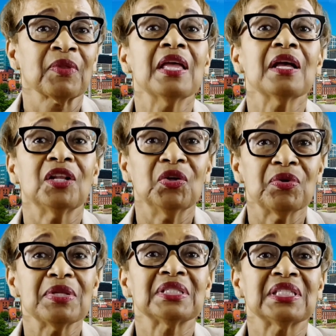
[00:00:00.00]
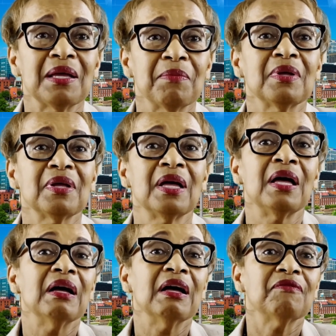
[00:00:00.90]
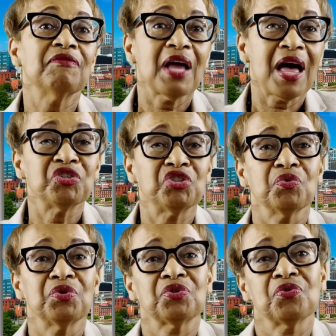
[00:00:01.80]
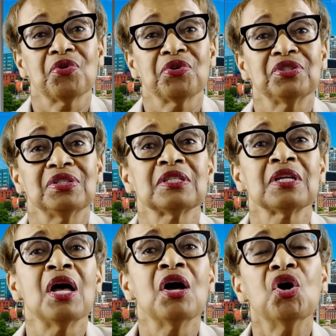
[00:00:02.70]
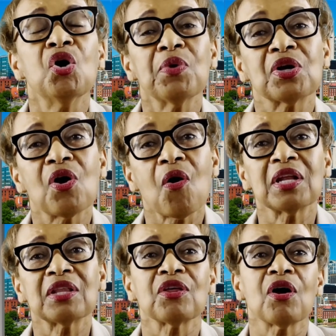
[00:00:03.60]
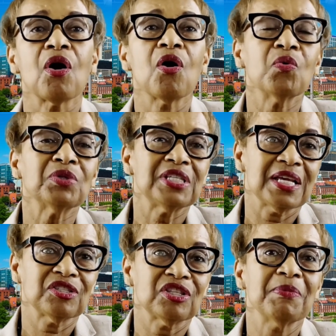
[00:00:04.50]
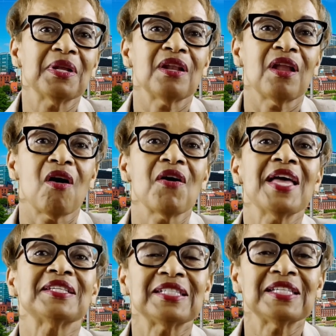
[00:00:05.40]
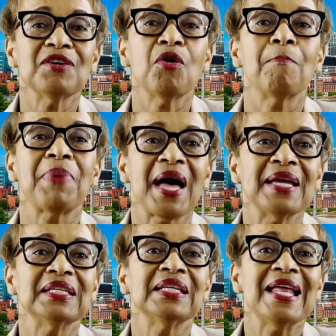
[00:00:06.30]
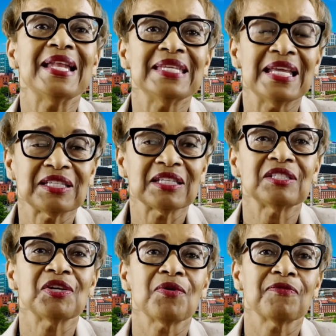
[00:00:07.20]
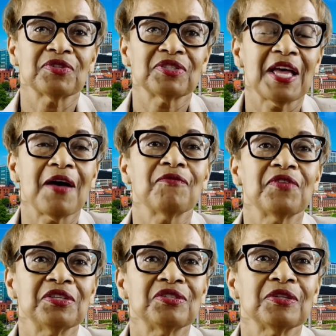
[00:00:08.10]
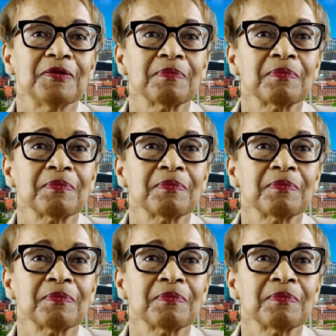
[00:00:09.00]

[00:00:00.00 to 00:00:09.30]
including some of non-Jewish origins, who regarded the Old Testament law as still binding and necessary for salvation.